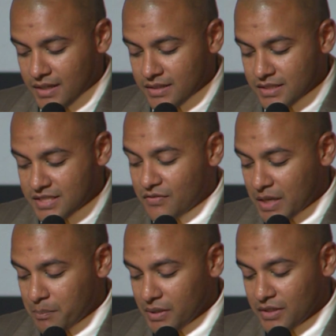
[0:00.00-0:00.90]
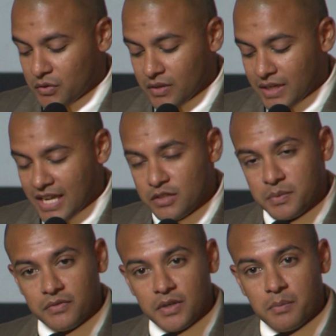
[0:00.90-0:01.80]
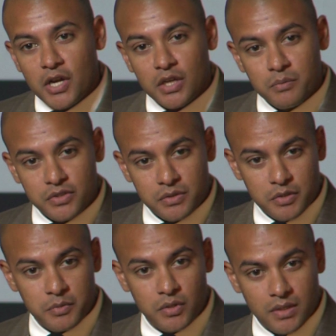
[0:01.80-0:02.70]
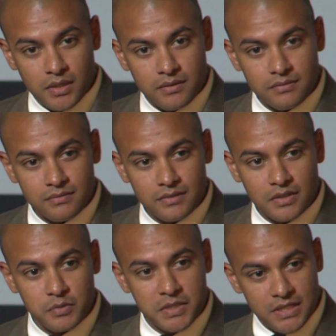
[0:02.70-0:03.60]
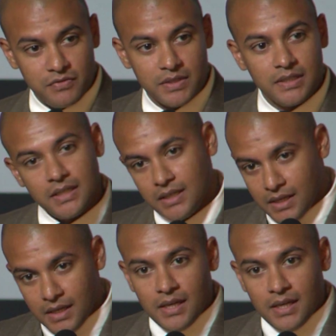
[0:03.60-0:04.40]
the civic and political engagement of the American Muslim community. Specifically,